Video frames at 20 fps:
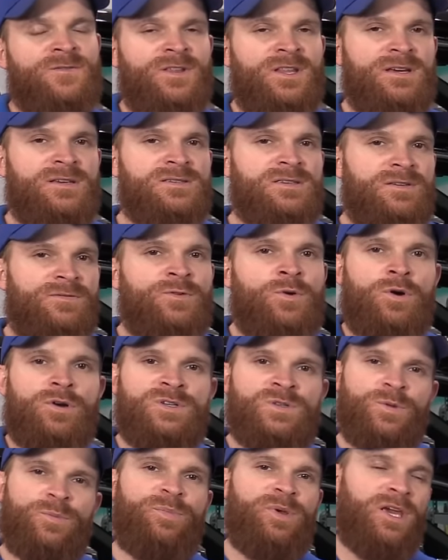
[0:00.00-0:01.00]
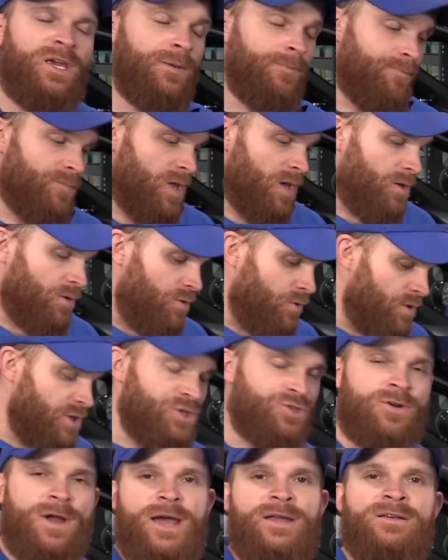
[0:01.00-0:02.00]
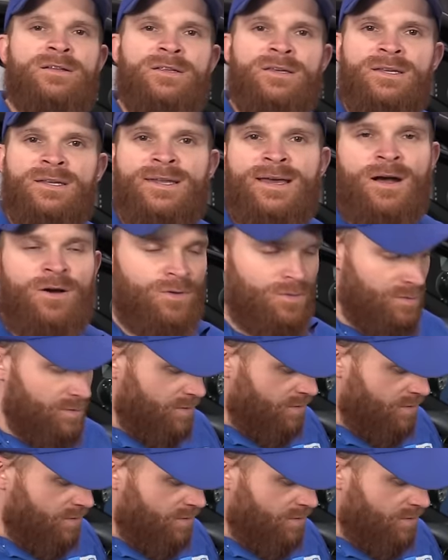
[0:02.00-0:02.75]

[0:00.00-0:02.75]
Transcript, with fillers: for this, of course, would be you could try to clean it out.